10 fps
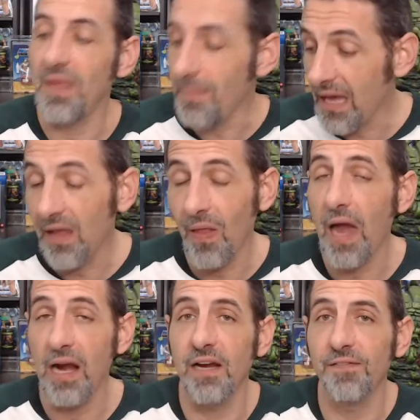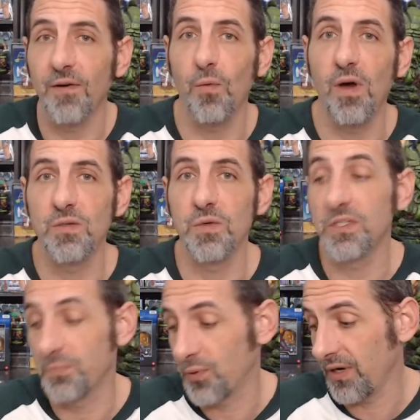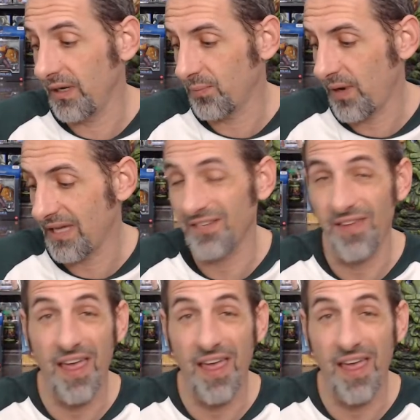They make a lot of different ones, which is pretty impressive,